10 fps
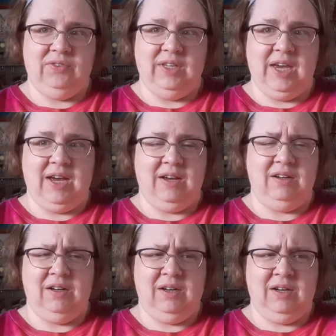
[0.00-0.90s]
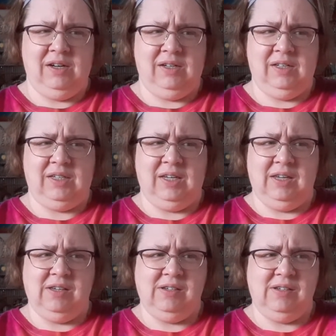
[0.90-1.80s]
yeah, let's
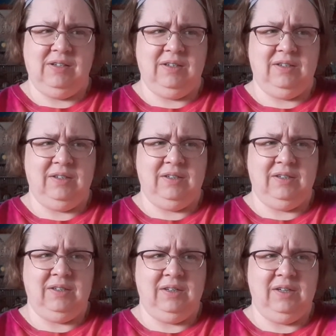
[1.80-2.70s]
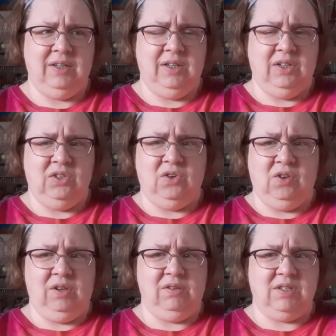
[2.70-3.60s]
see.
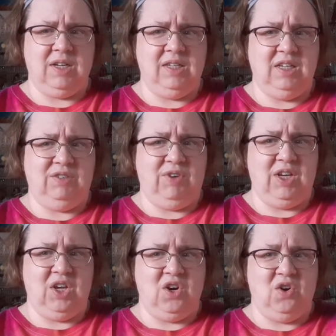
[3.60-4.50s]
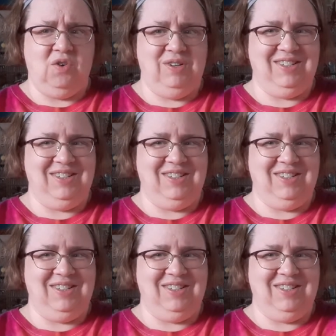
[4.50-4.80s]
So, Sunday's video,